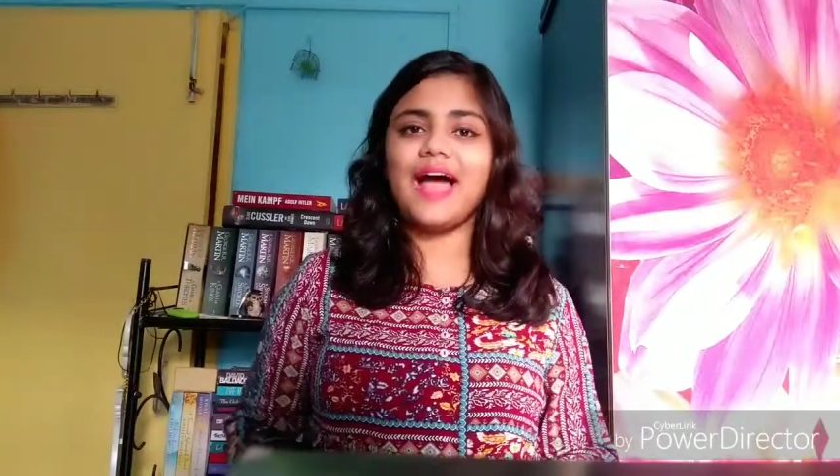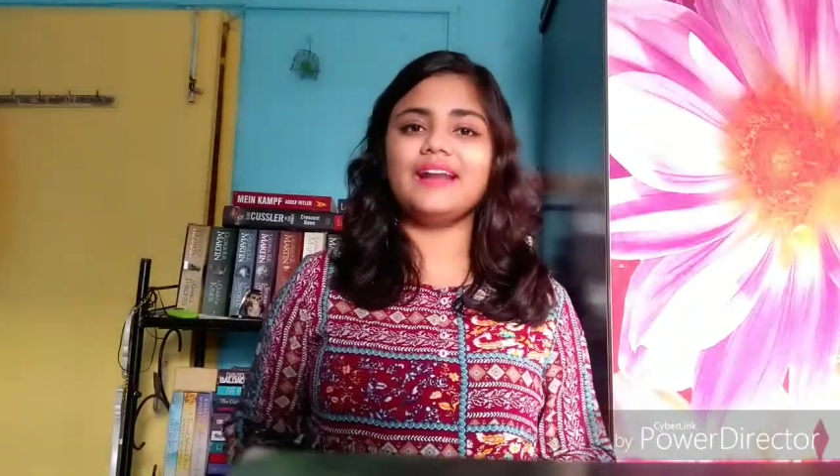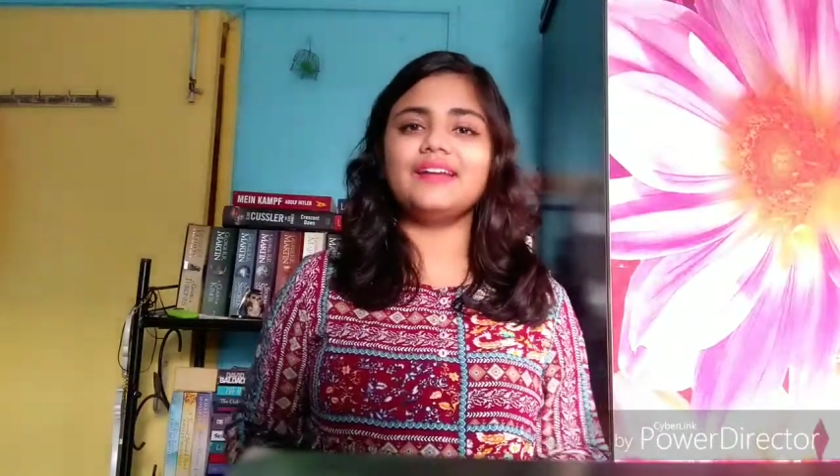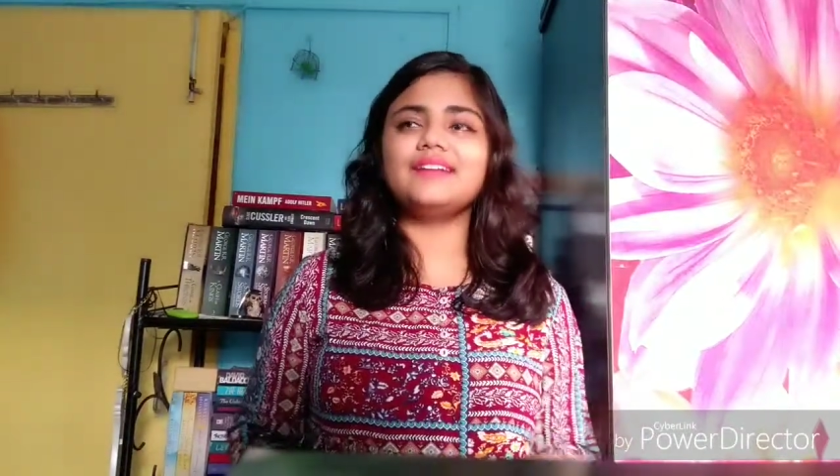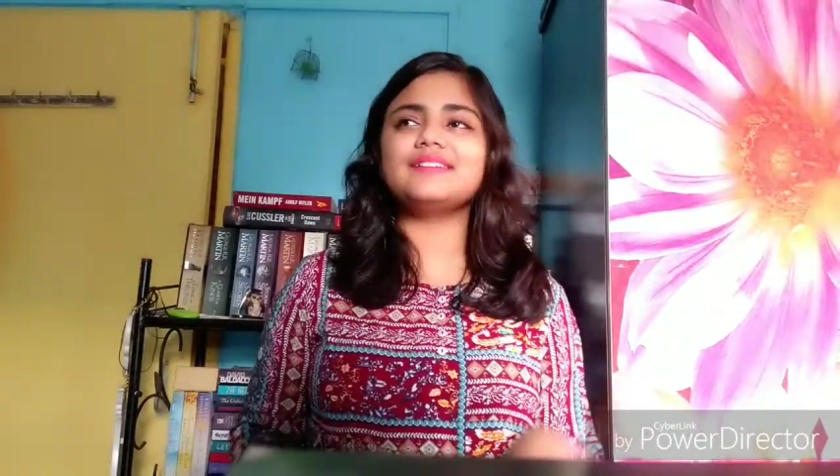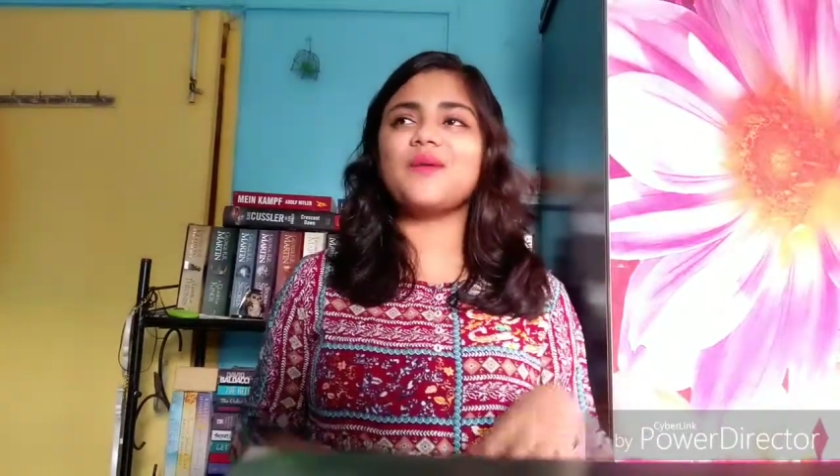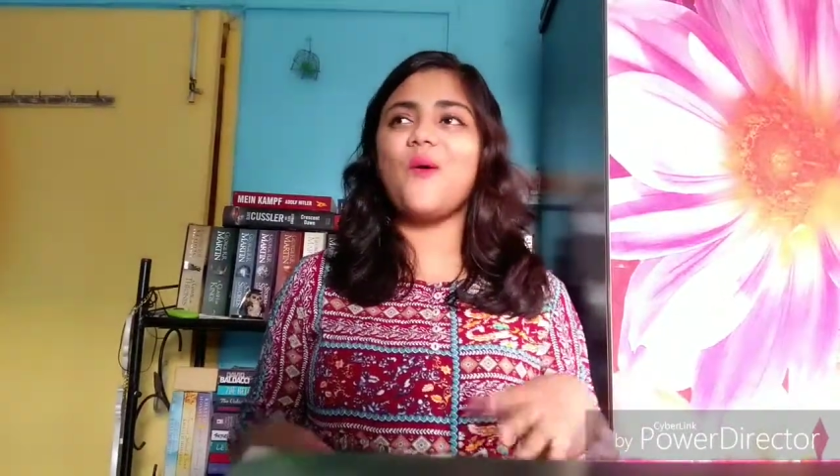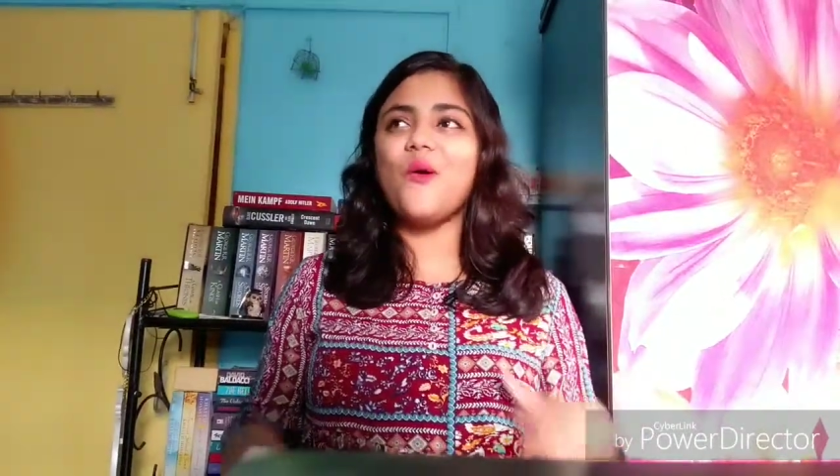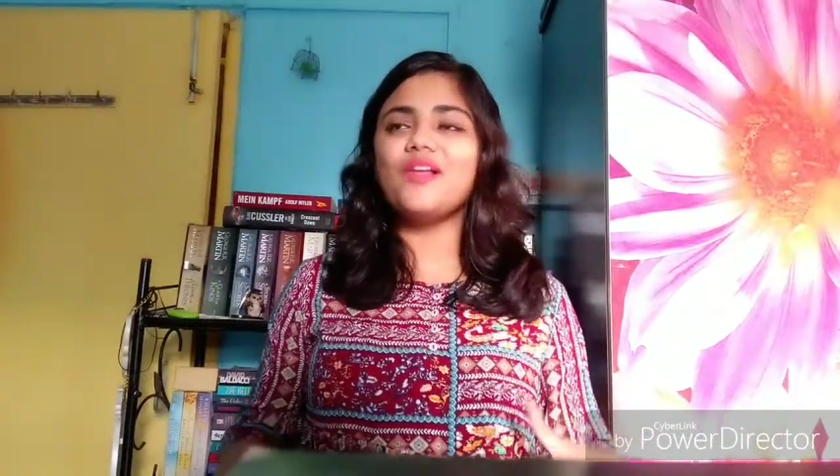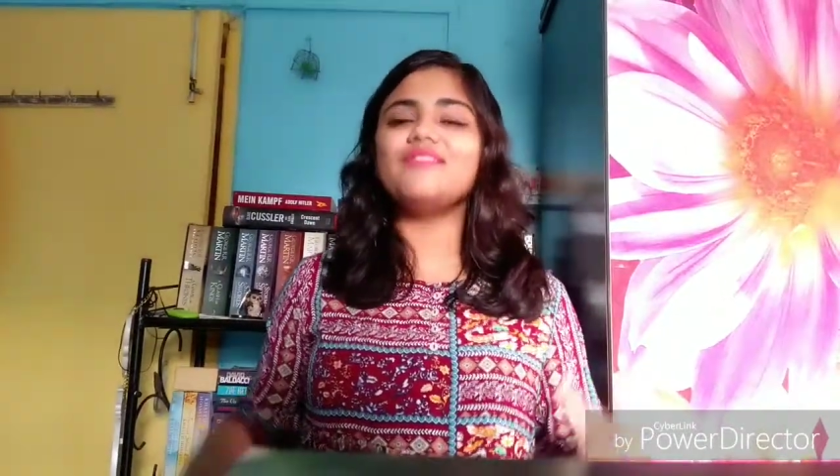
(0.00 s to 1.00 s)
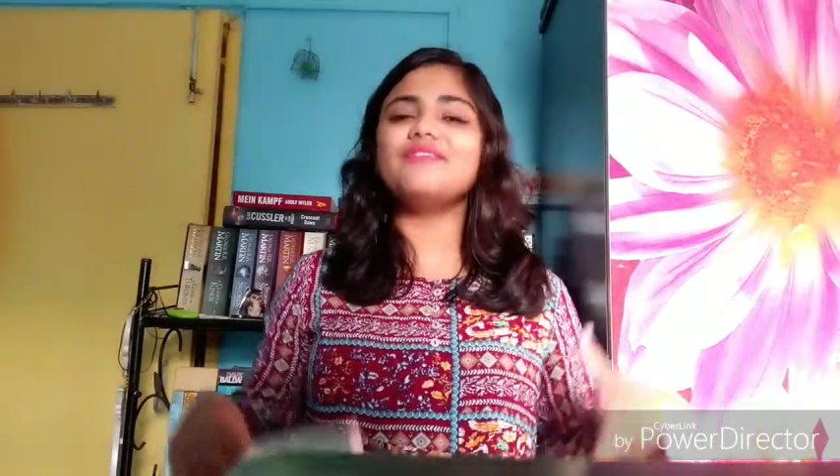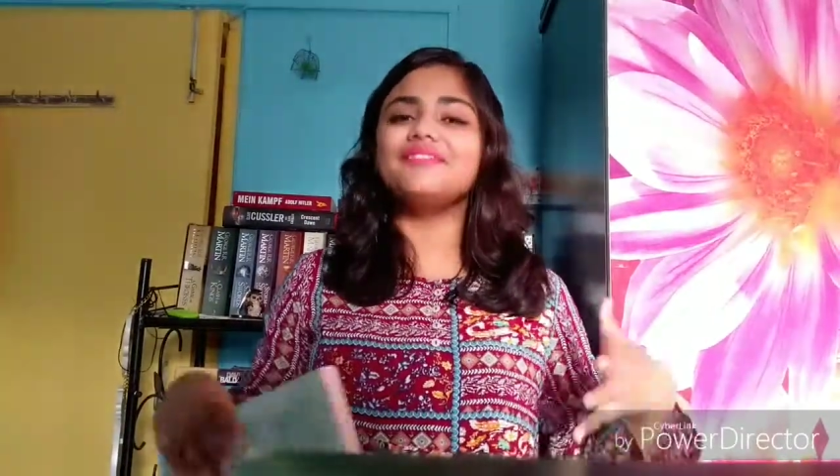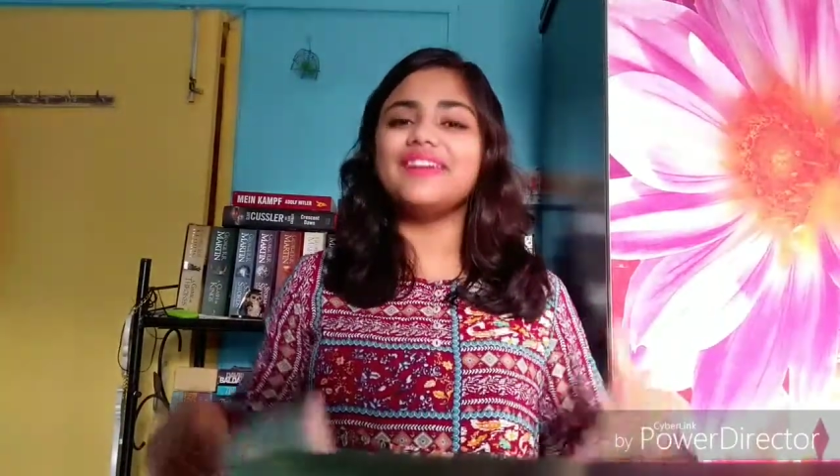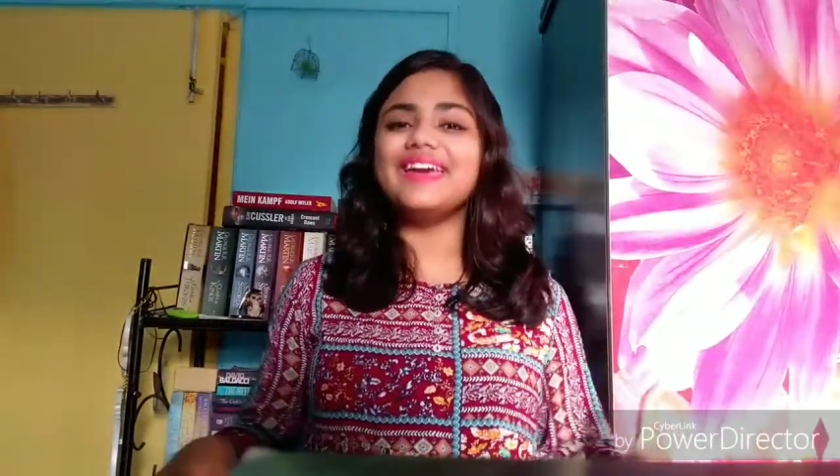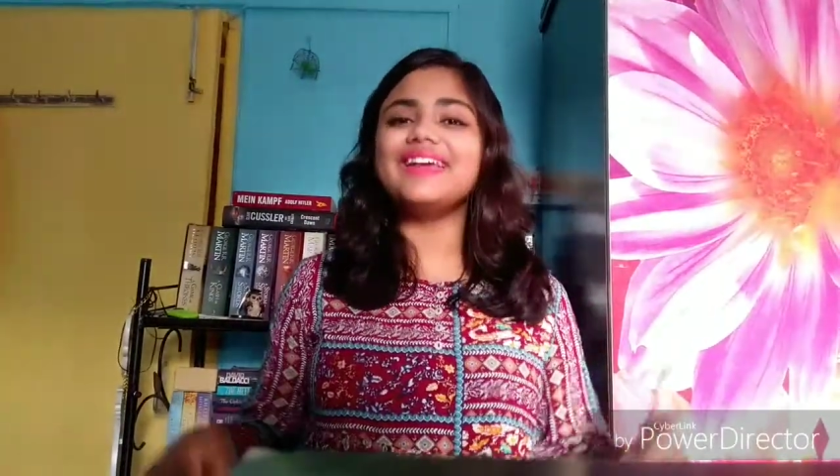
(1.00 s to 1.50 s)
and it is
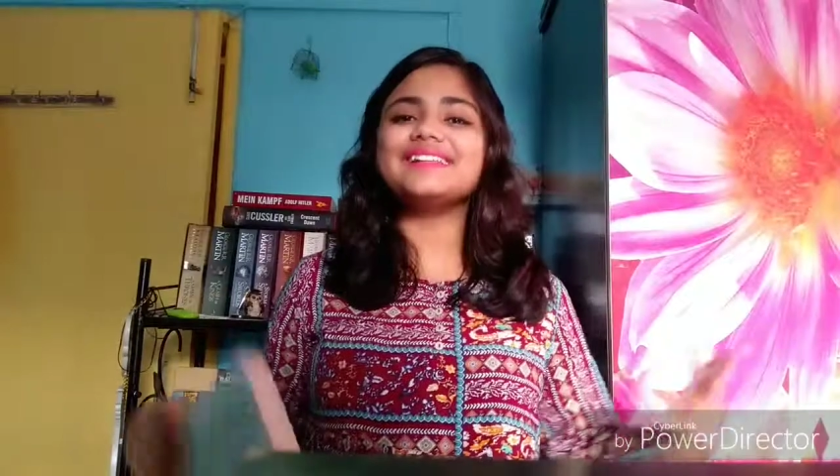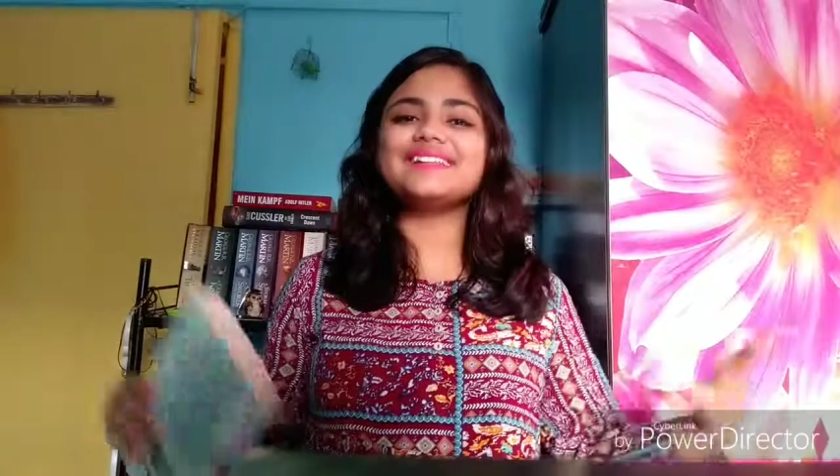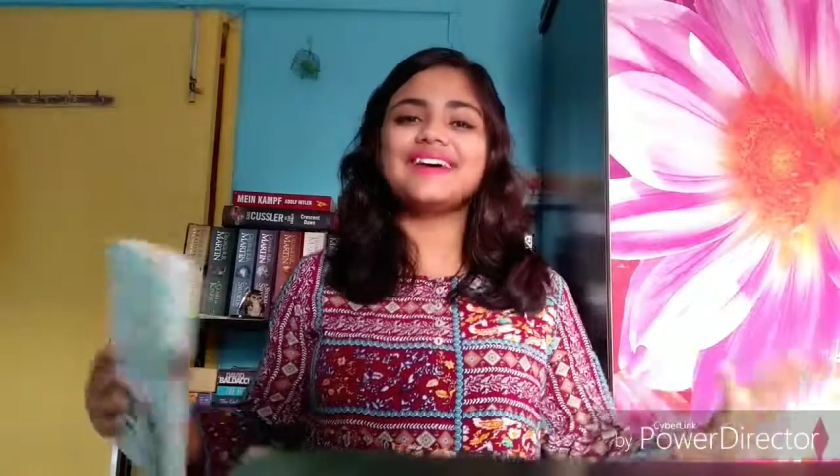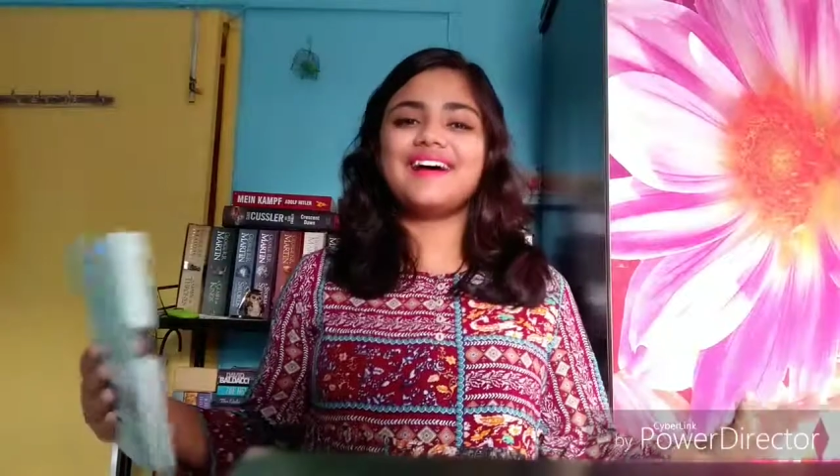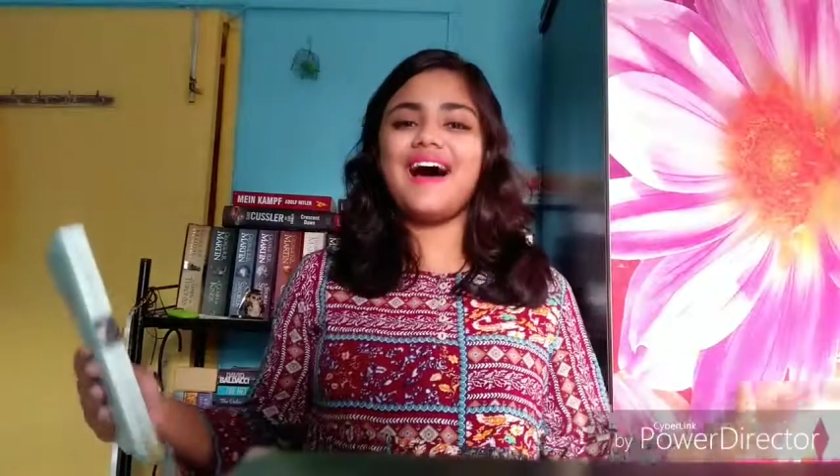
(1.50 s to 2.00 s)
always